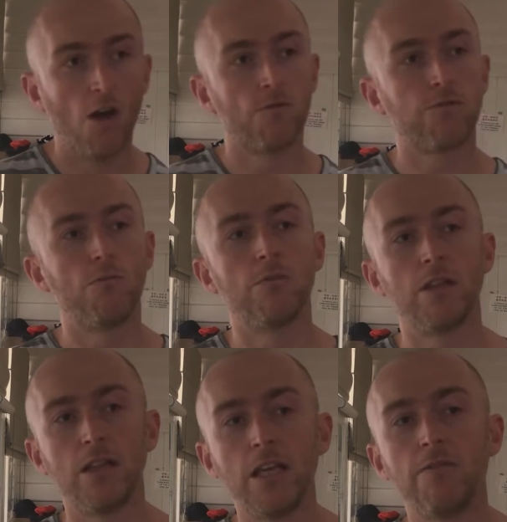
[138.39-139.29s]

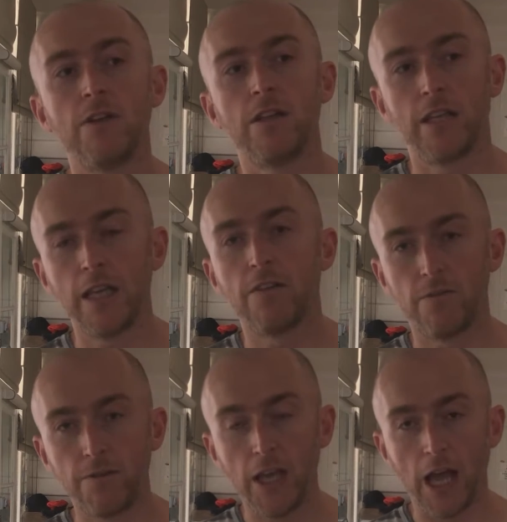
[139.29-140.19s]
from living in
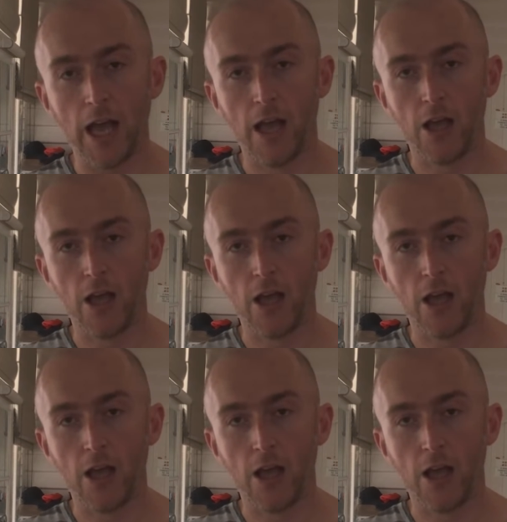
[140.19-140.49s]
fear.